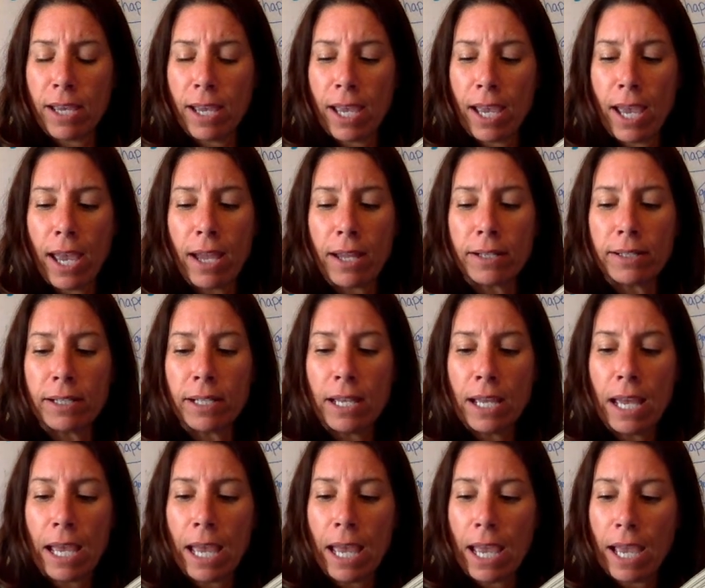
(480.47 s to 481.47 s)
ahead,
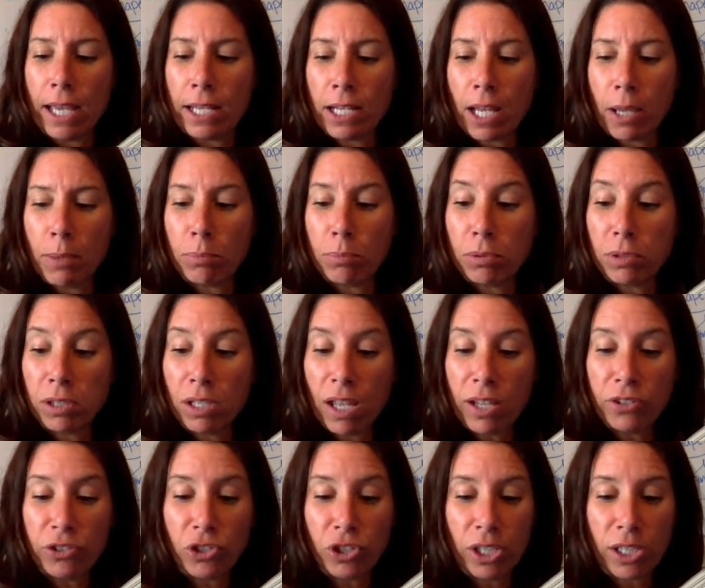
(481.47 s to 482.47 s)
and I
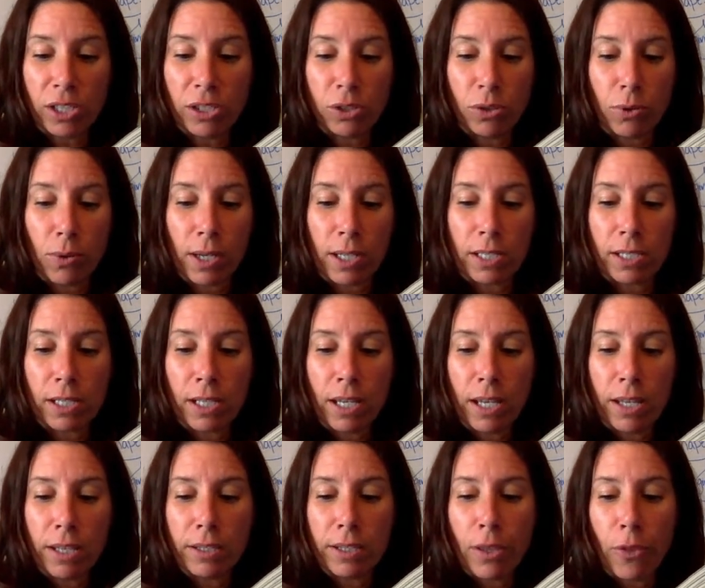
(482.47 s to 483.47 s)
plunge into it.
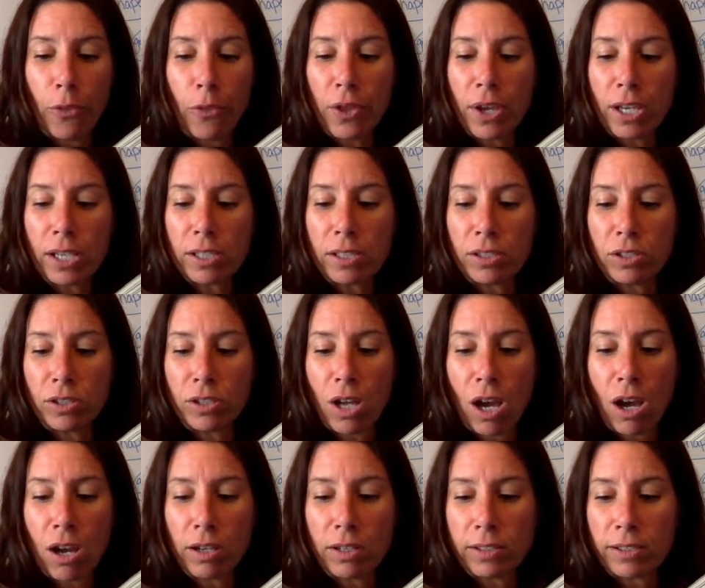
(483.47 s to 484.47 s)
The thick
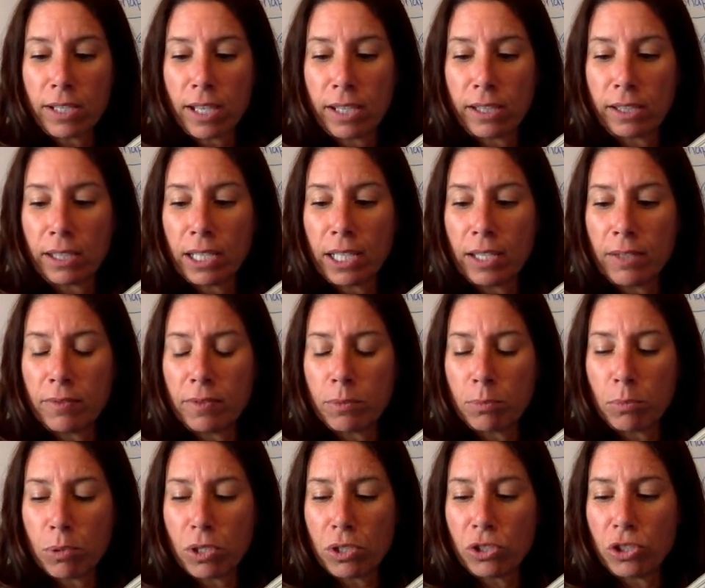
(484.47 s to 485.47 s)
stalks and leaves
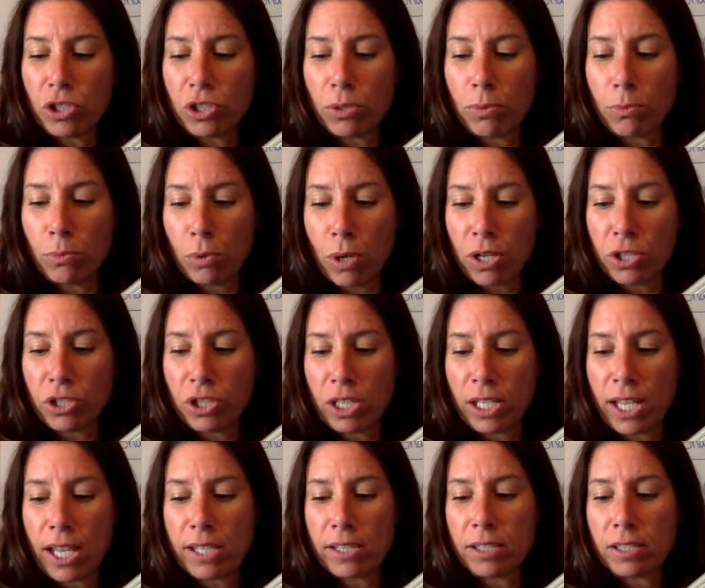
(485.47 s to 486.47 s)
brush
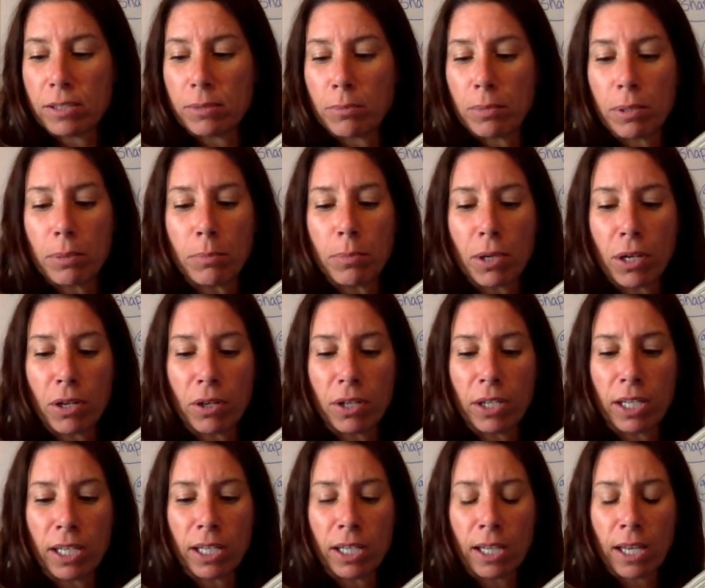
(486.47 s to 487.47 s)
against me,
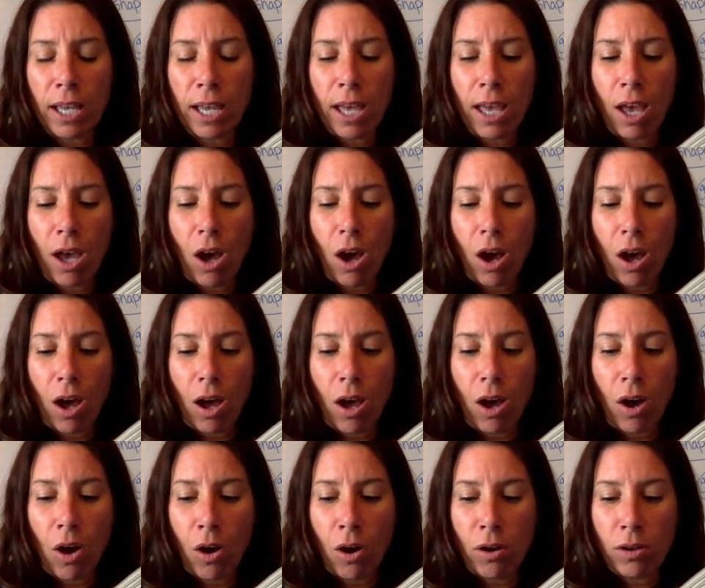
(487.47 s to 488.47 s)
burying
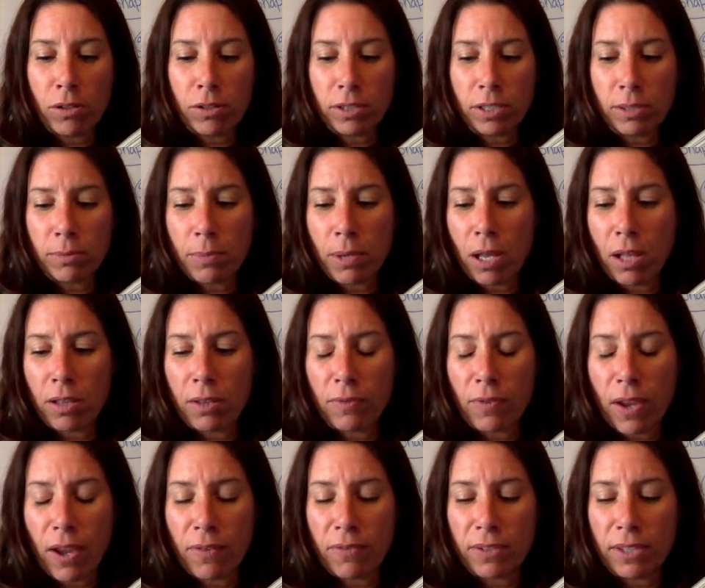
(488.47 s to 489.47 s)
all smell of
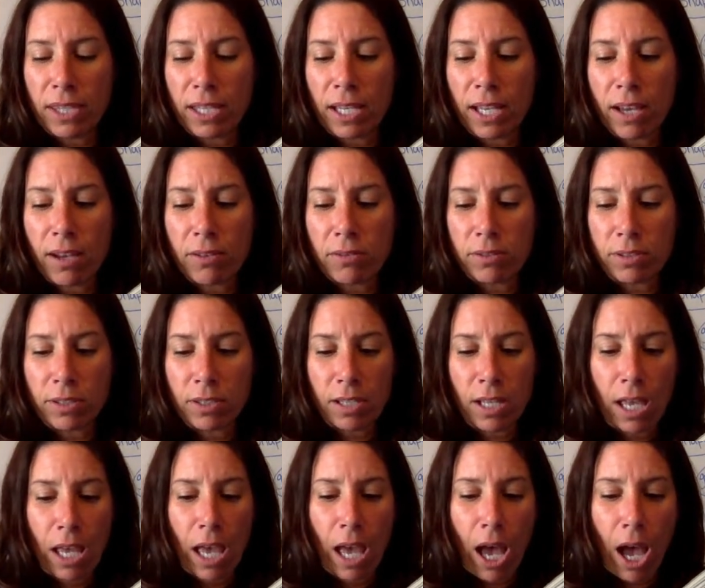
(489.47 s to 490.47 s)
everything else.
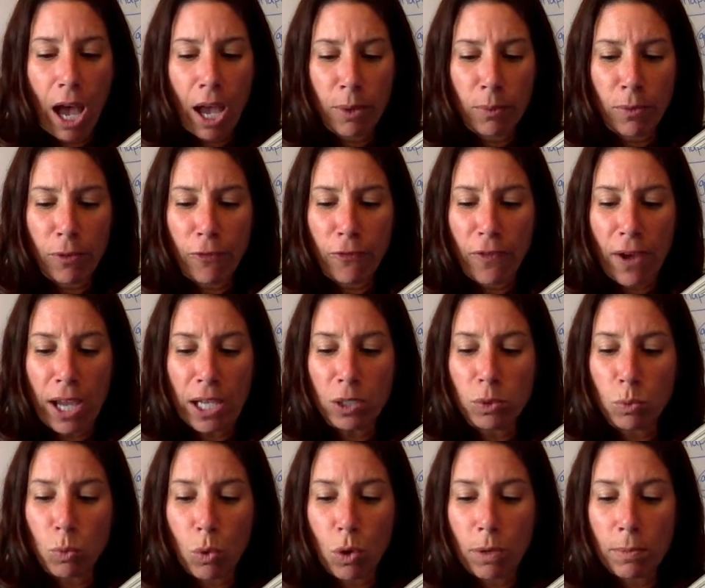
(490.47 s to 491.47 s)
I will
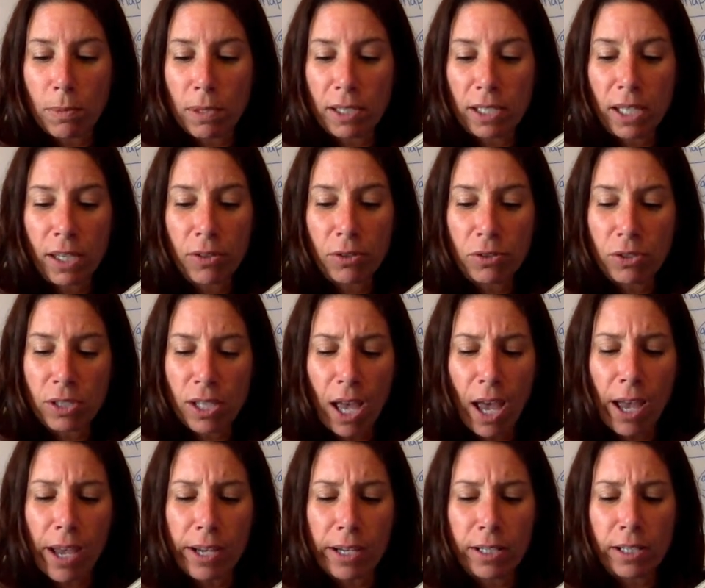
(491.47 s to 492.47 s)
find Warm on the other
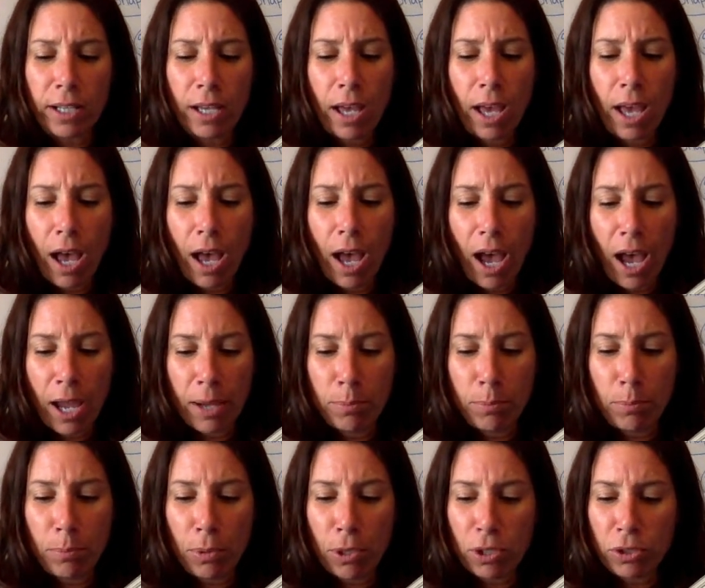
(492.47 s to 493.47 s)
side.
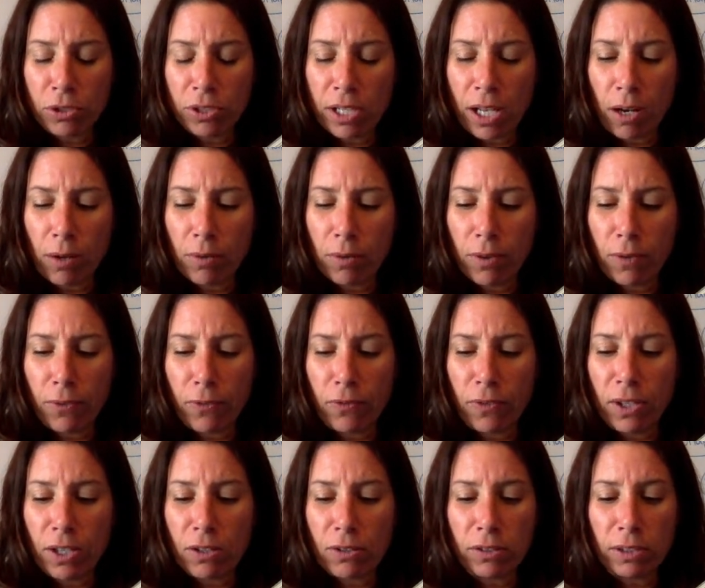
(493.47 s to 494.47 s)
I burst out of the
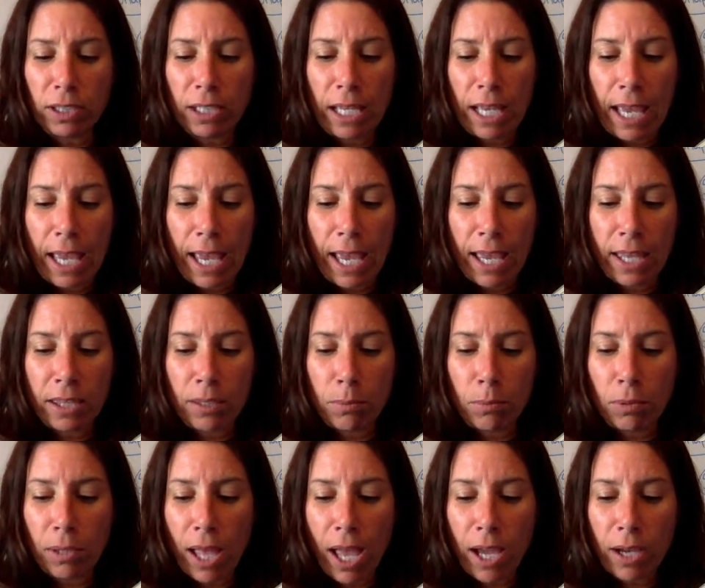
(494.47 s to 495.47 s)
field, and the
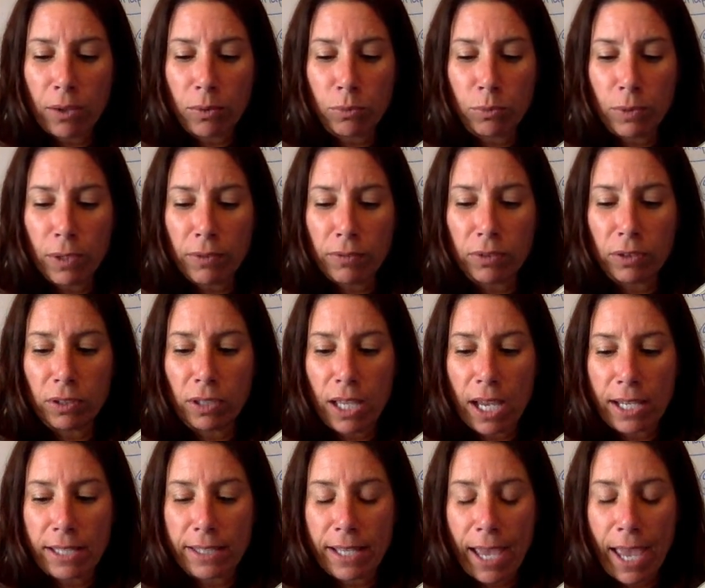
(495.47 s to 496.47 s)
black river
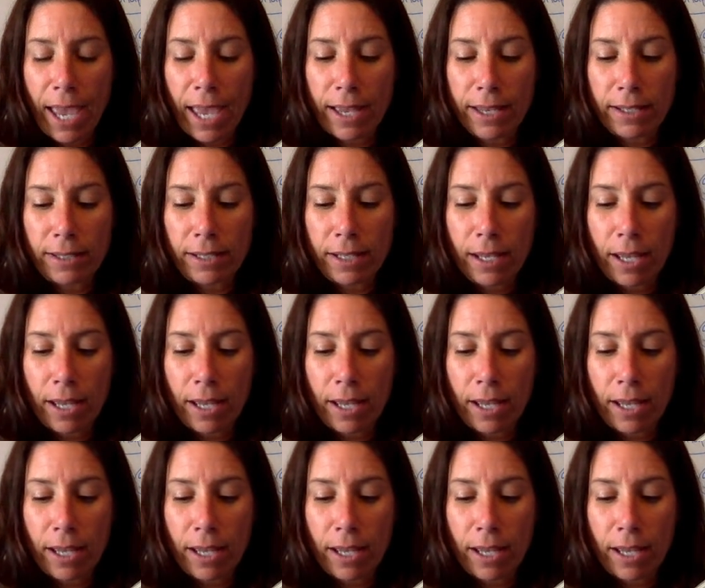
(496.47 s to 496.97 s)
lies ahead.